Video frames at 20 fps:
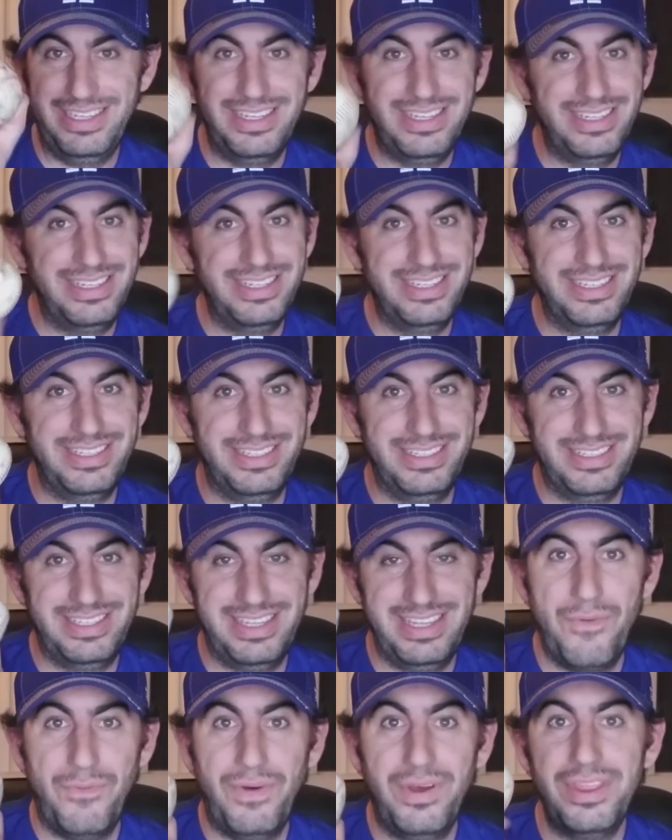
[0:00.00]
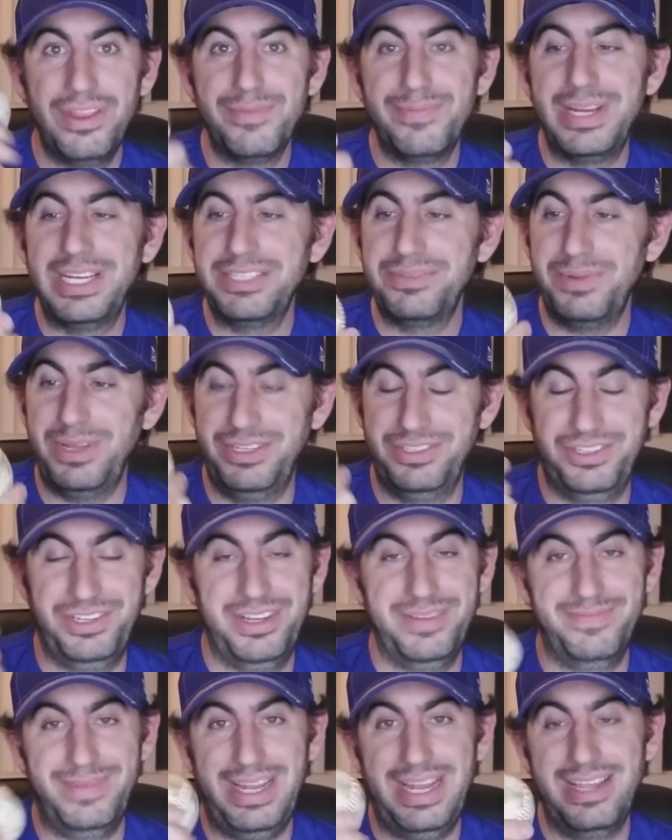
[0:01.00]
It is one of their baseballs
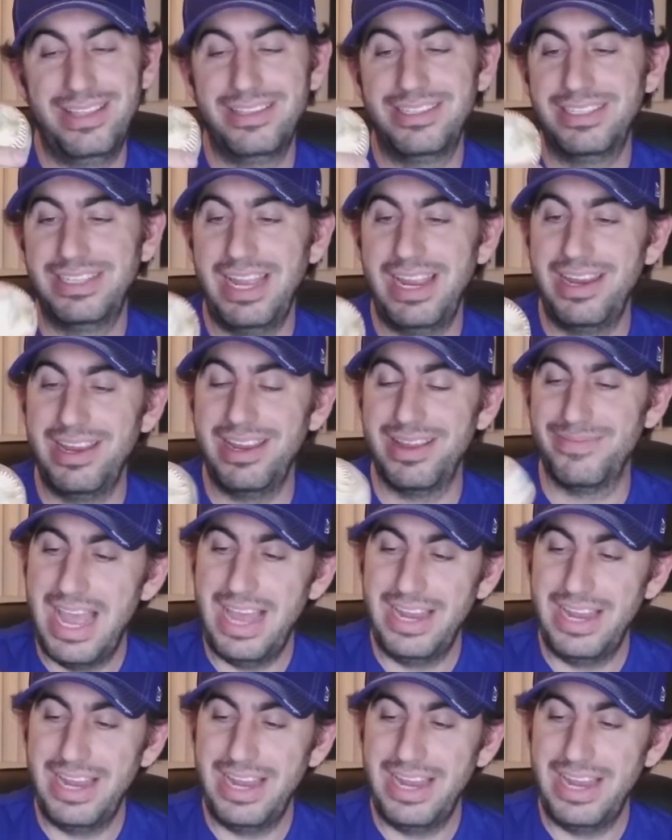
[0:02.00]
you can buy at the stadium,